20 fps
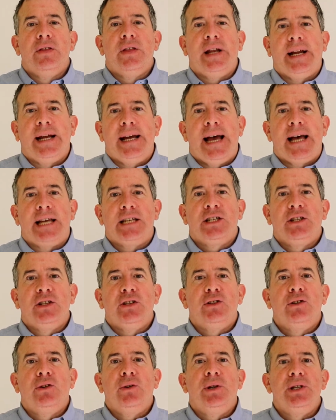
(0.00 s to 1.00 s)
that I ask
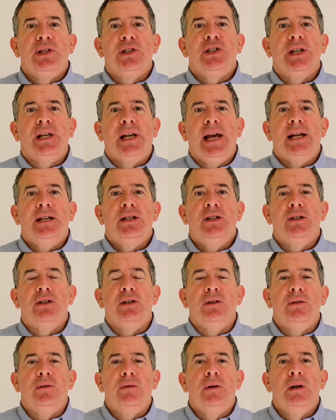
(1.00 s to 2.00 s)
the students to get
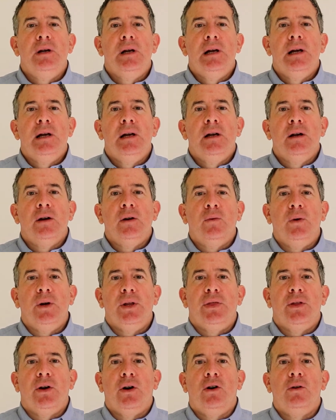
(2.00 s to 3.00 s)
to
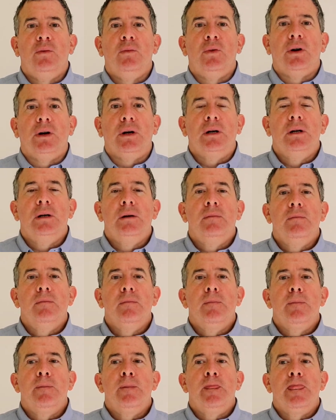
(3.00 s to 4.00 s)
with the homework.
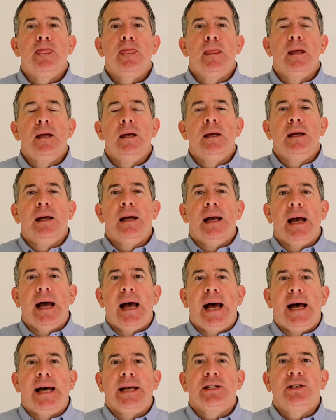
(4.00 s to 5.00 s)

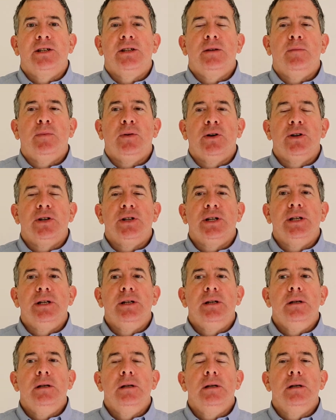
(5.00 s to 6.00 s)
Ask the
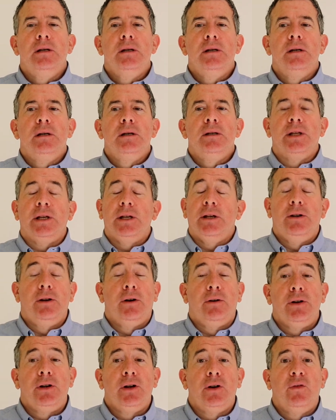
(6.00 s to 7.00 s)
person that you
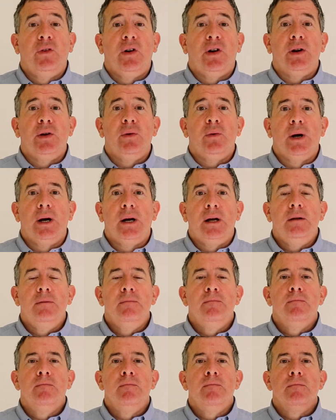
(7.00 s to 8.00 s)
don't know very well,